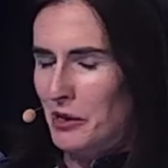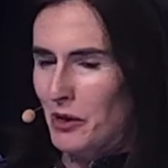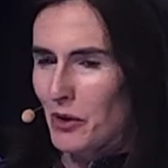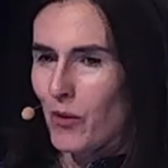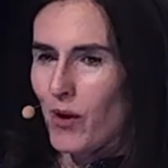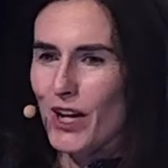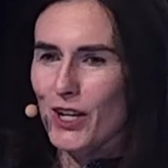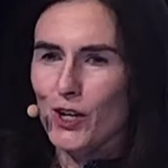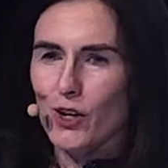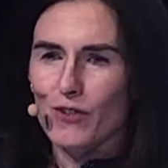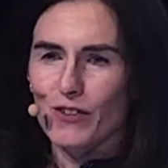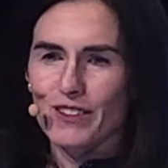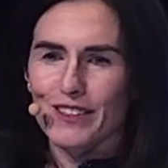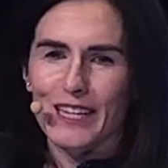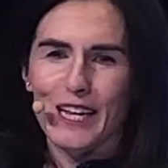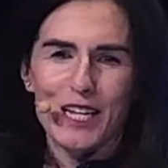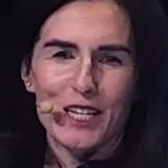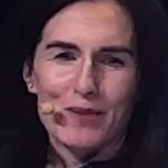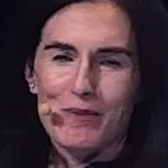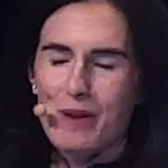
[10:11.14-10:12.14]
Quite often,
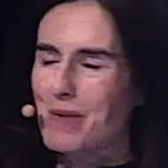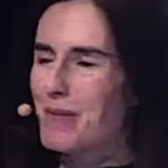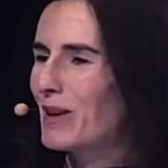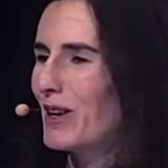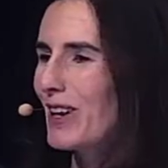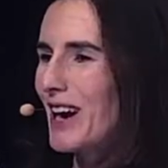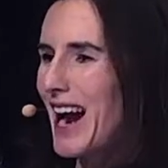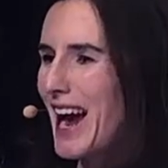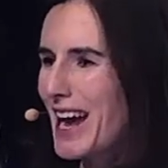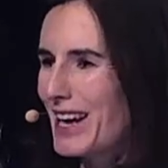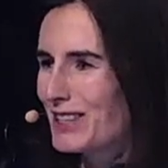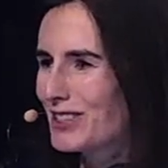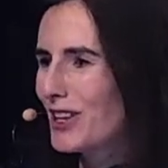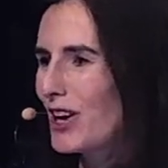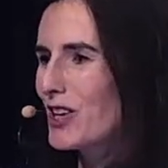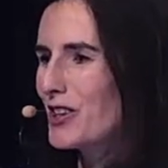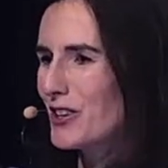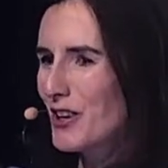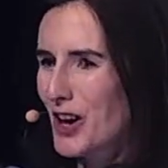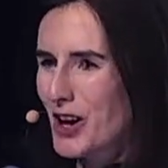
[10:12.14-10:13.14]
salespeople are out
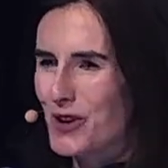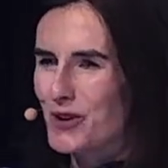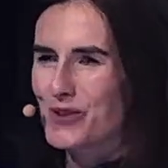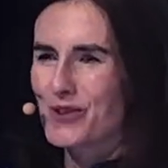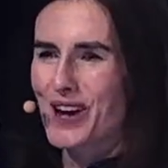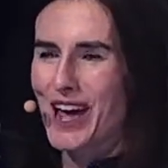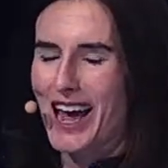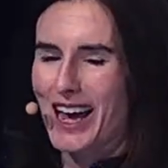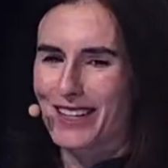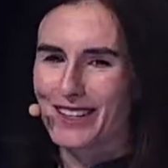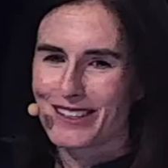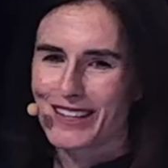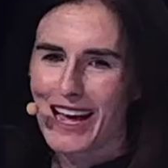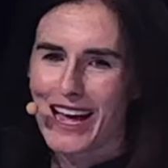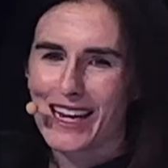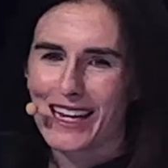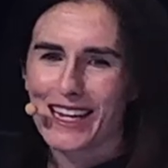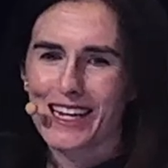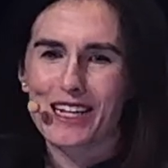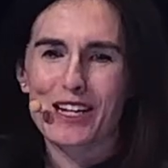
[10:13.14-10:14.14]
on their own,
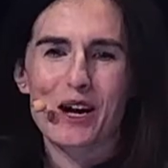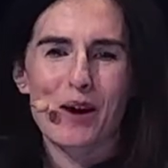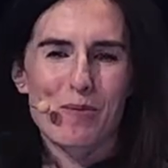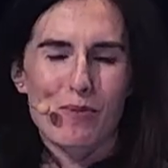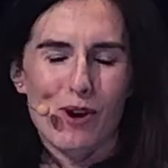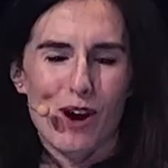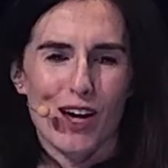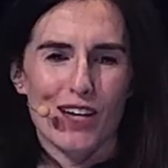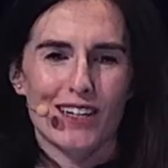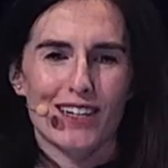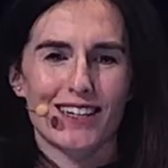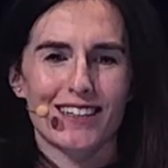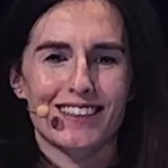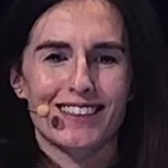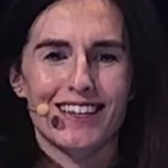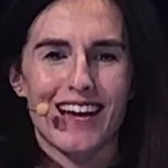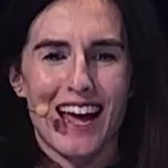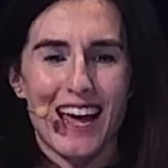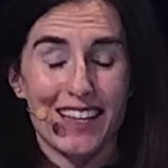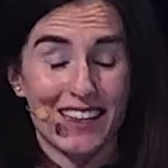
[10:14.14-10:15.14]
outselling a
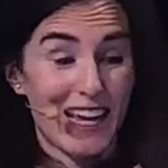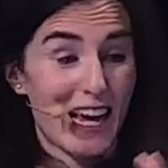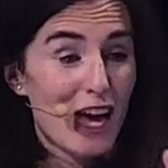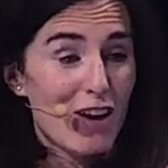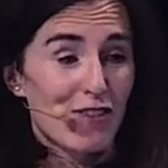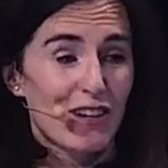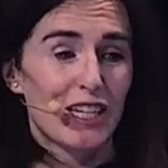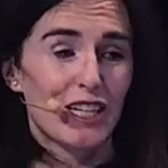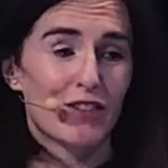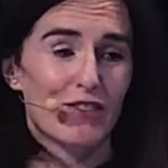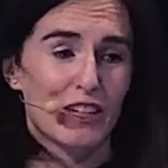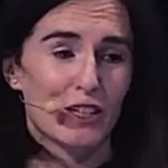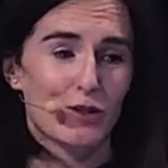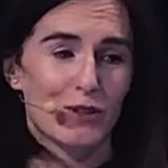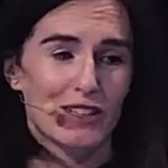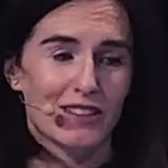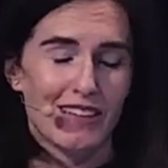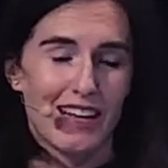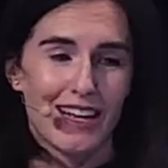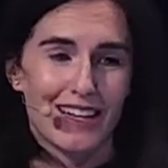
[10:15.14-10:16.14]
product, and they have
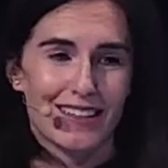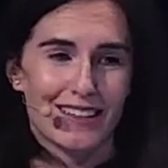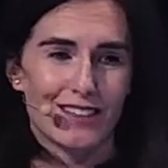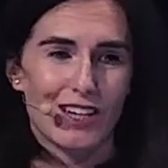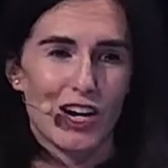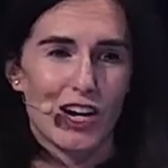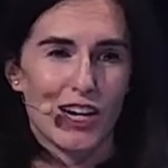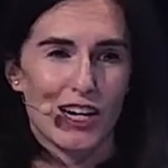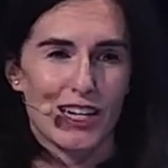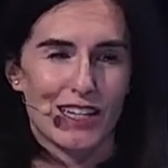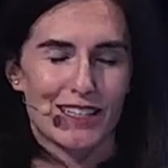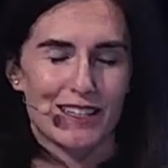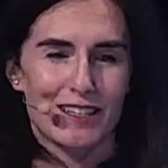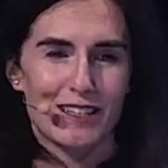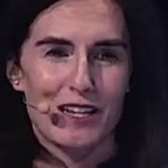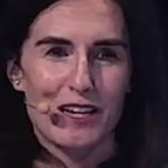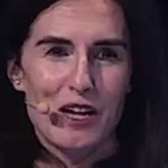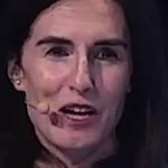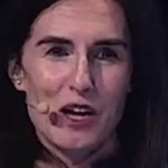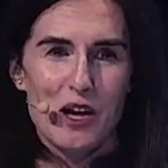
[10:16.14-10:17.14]
individual sales
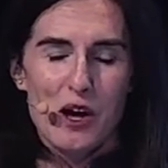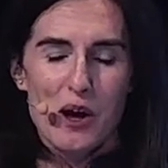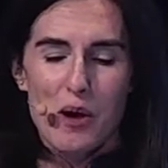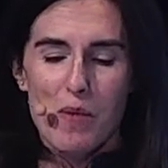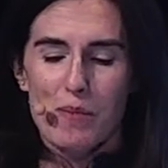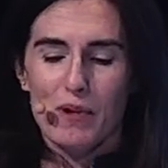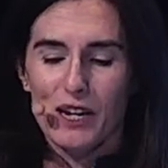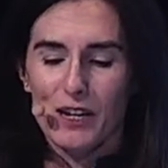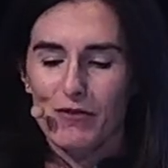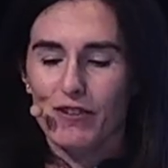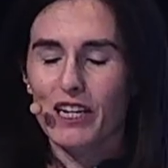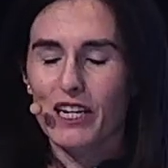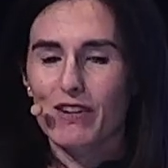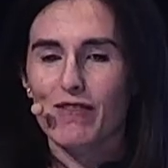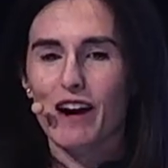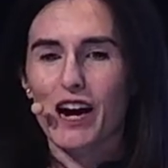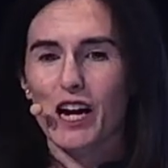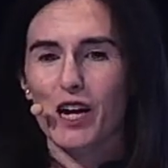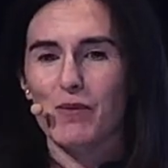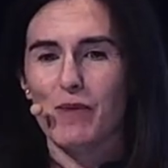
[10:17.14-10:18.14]
targets. But I really
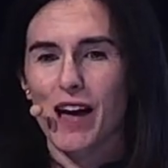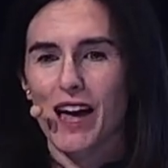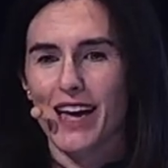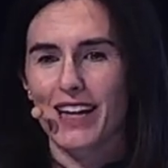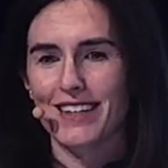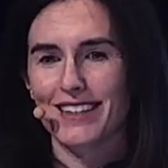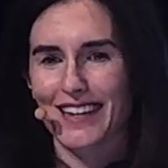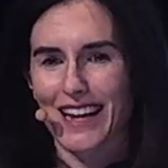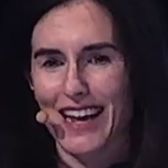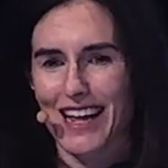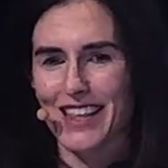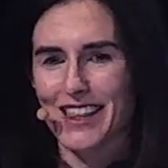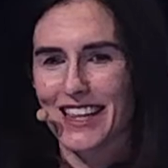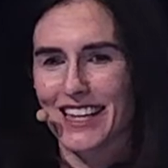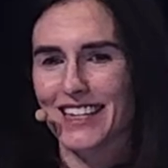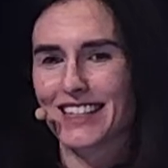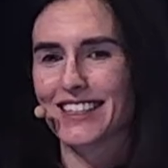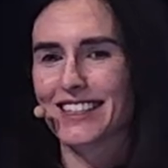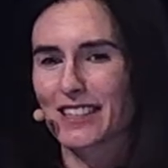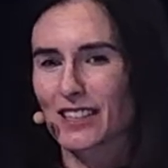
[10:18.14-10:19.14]
recommend in
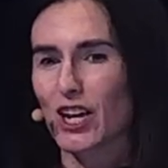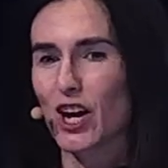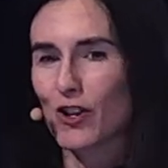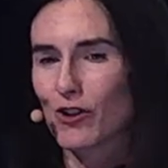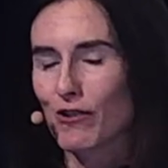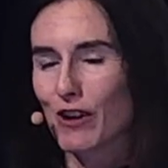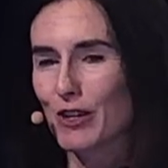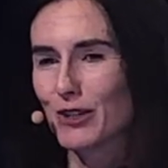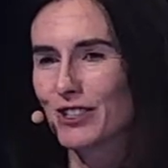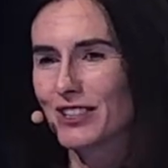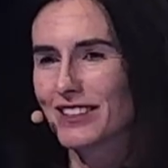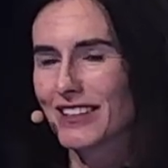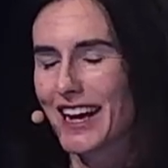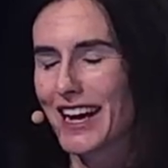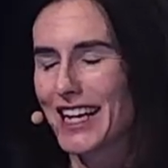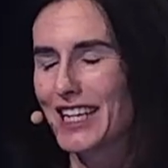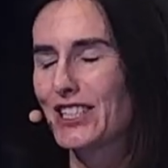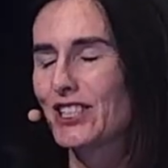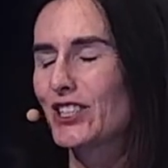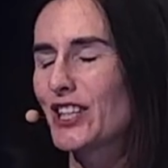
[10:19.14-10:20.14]
this growth
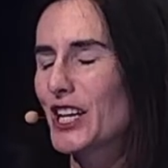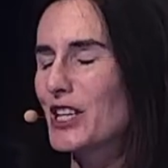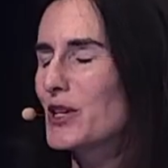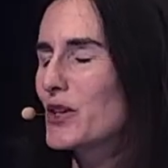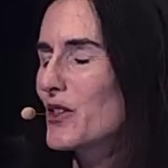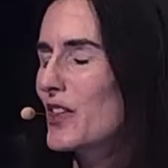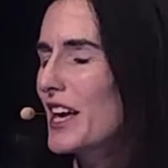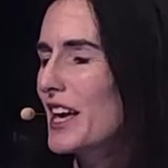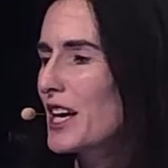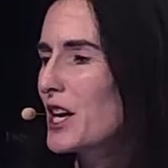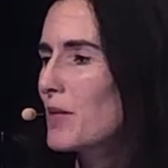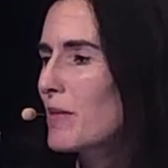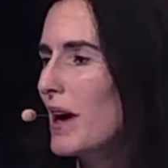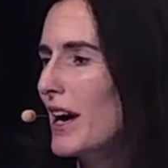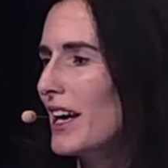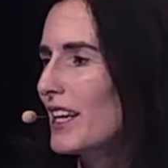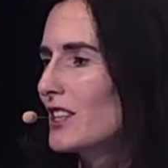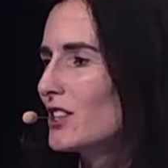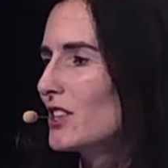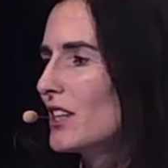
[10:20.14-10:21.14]
stage that you think
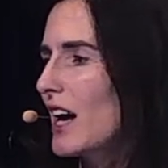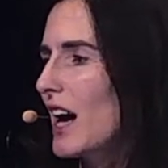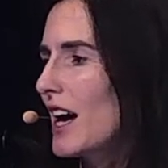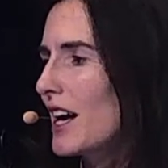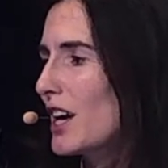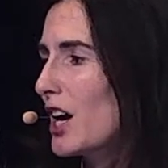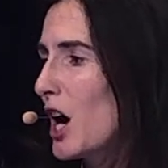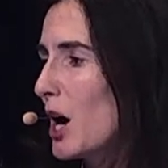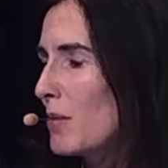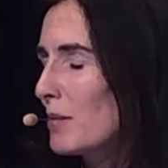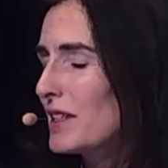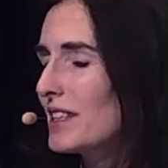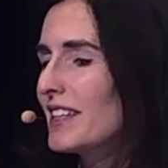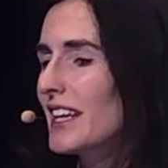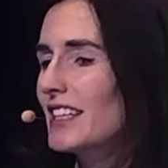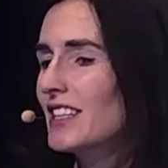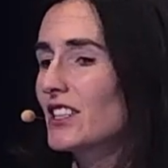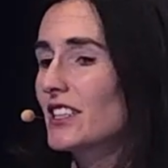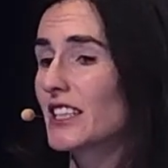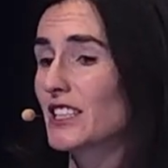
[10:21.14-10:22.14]
about
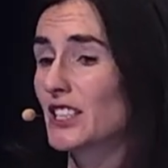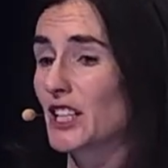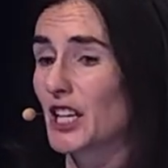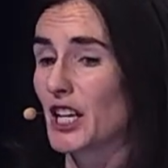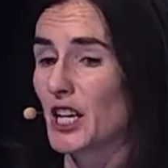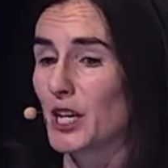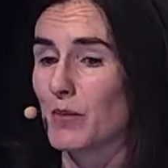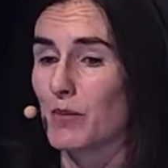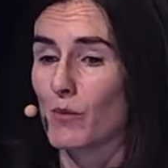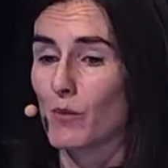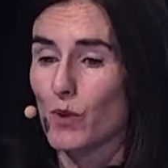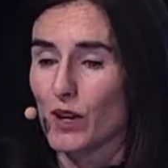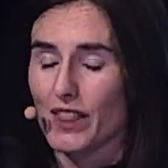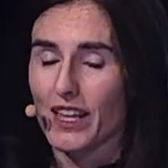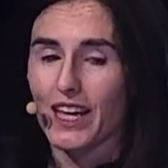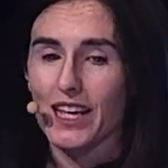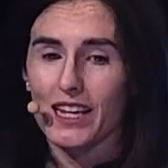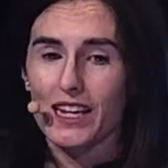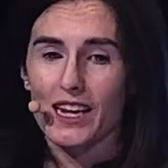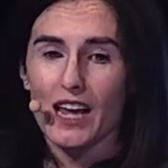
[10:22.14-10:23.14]
compensating the team
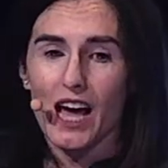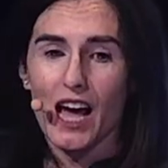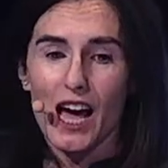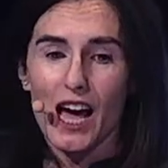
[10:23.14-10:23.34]
within